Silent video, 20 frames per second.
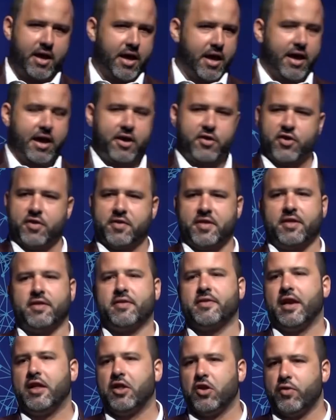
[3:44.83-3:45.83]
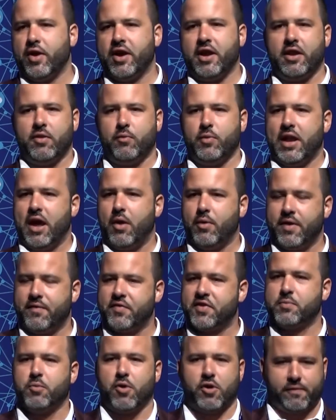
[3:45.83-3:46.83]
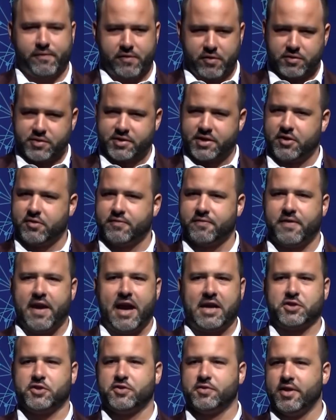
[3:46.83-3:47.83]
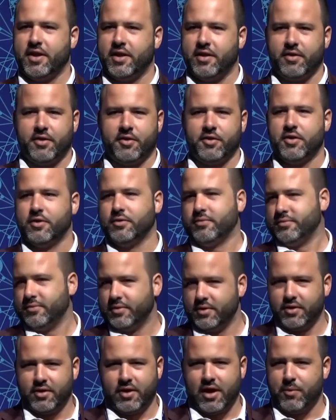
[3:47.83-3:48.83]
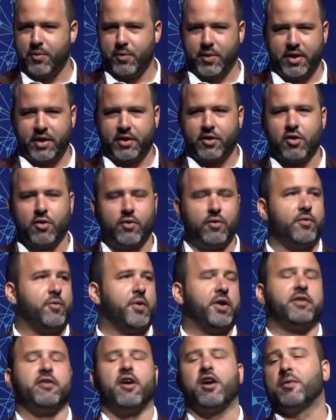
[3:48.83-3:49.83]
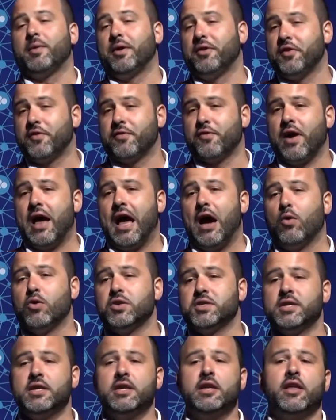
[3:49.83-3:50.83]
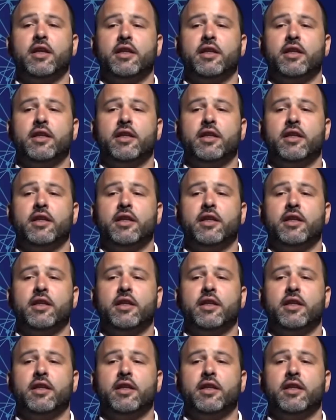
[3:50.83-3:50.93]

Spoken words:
It's just accelerated, and now we have smartphones that are faster than, you know, I mean, we could talk about this for hours.